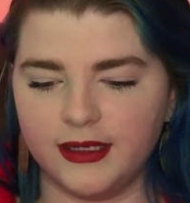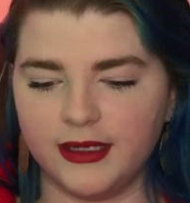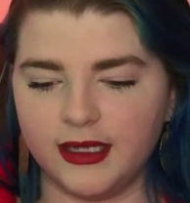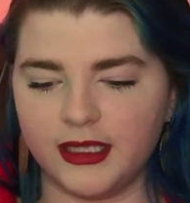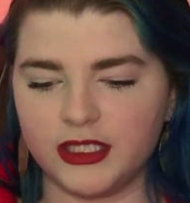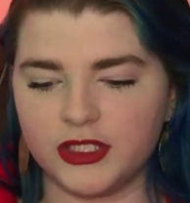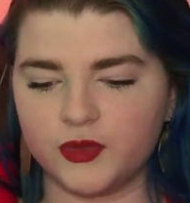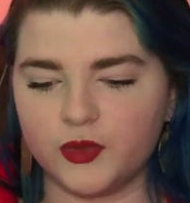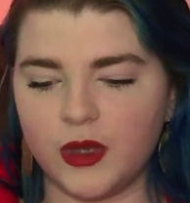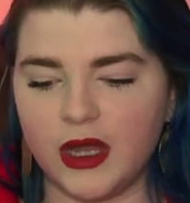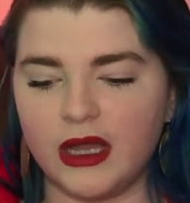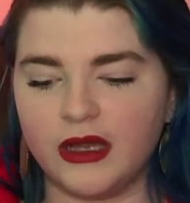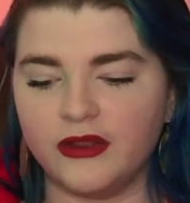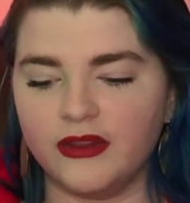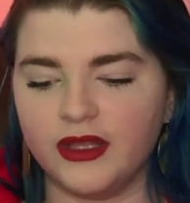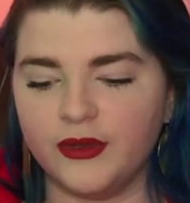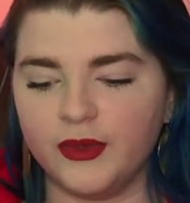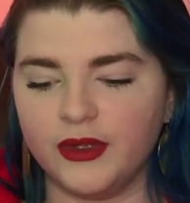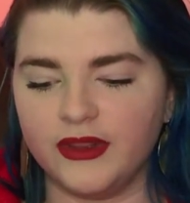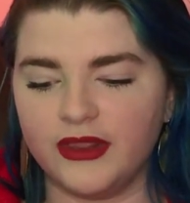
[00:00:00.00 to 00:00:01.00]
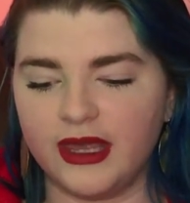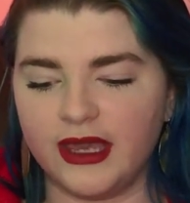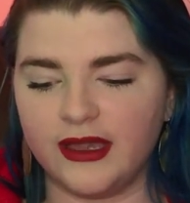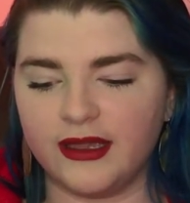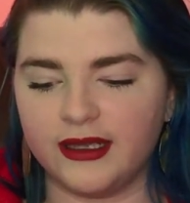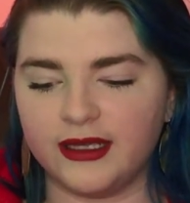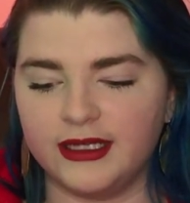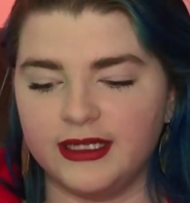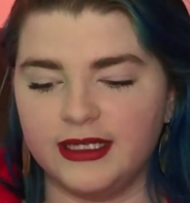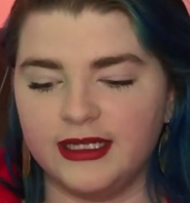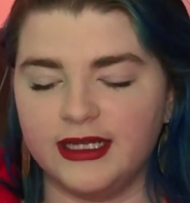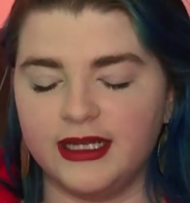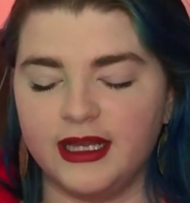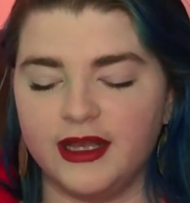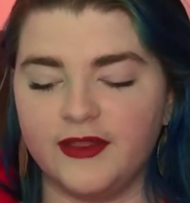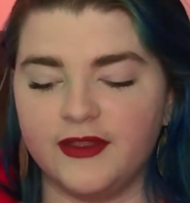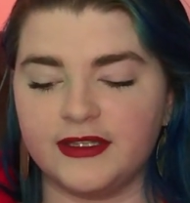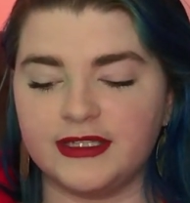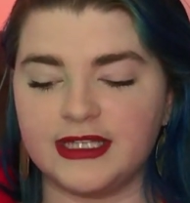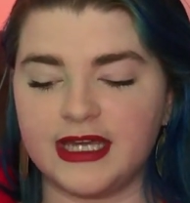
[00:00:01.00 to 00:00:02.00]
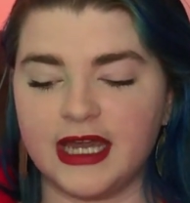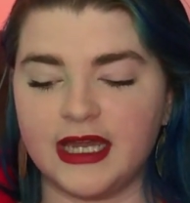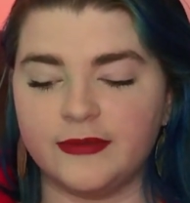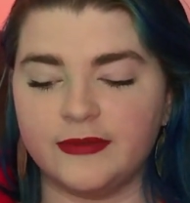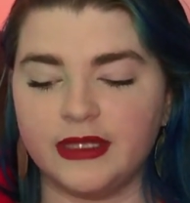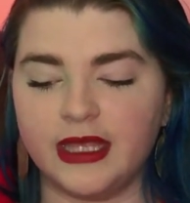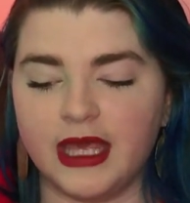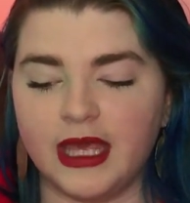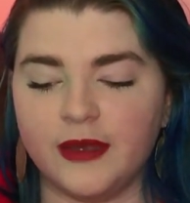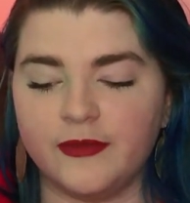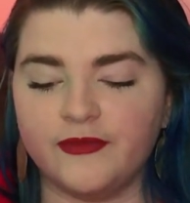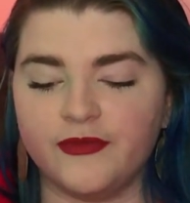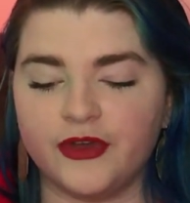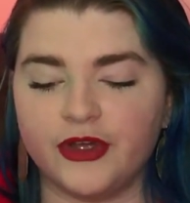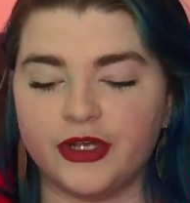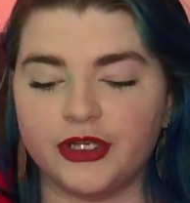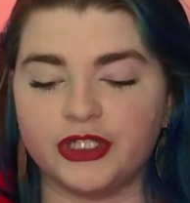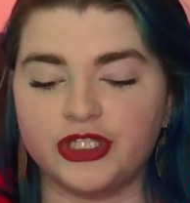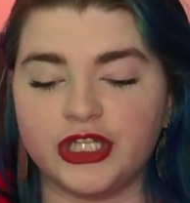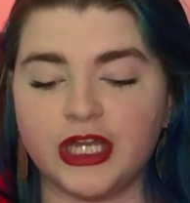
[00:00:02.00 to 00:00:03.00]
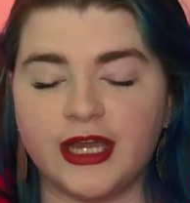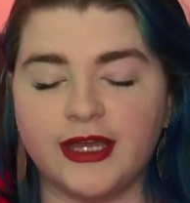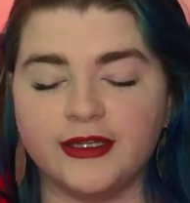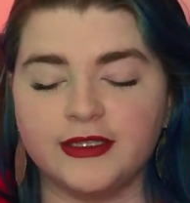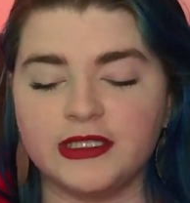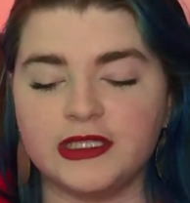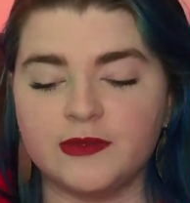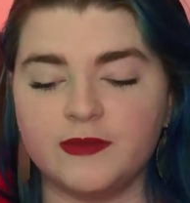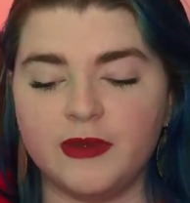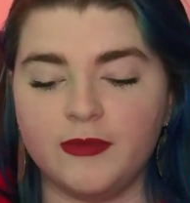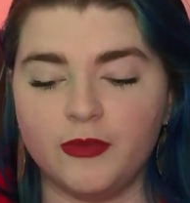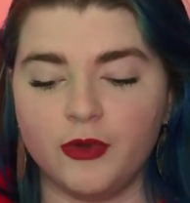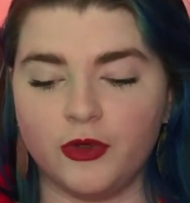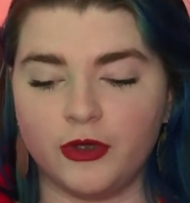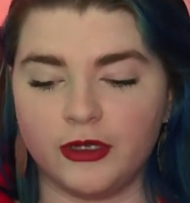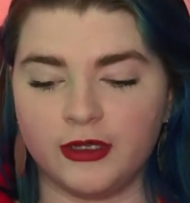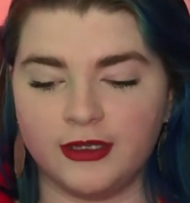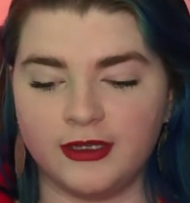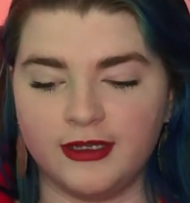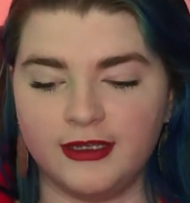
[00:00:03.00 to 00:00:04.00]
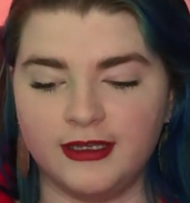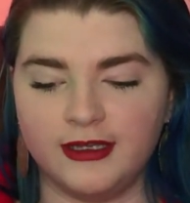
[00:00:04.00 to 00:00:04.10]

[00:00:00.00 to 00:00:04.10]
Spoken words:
And while they were there, the time came for her child to be born,